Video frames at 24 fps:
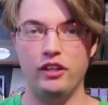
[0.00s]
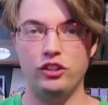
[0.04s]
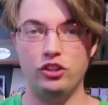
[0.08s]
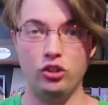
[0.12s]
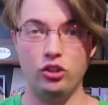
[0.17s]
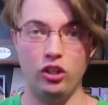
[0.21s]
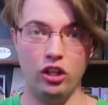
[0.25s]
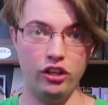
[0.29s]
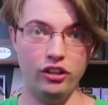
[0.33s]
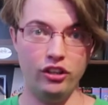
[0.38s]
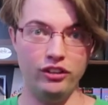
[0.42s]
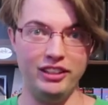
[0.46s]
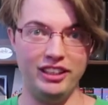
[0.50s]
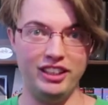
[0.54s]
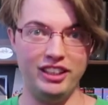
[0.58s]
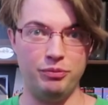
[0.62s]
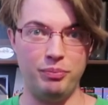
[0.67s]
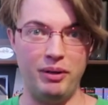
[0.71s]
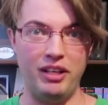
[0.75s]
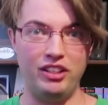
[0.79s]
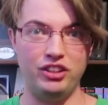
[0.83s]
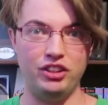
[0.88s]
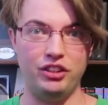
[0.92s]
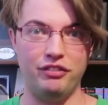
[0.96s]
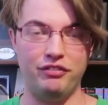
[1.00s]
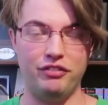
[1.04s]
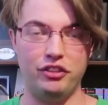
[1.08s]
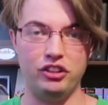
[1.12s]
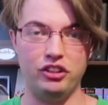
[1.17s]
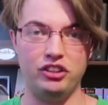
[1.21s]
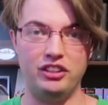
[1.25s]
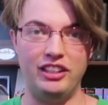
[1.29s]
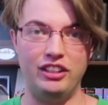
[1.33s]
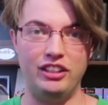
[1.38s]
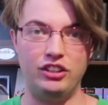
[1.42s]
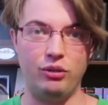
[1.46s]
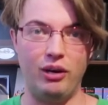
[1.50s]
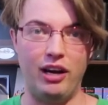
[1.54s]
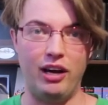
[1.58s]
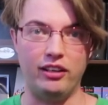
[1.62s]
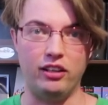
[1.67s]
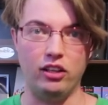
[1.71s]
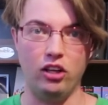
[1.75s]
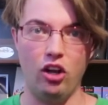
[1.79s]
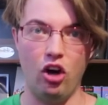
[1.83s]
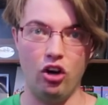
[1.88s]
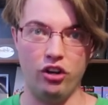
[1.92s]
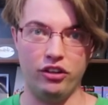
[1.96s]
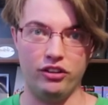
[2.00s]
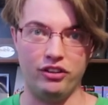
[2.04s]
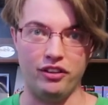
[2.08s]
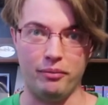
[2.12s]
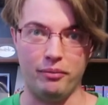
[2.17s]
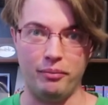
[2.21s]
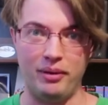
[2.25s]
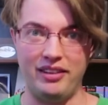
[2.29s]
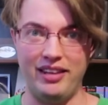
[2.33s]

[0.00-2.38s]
To learn these spells you first need to unlock them,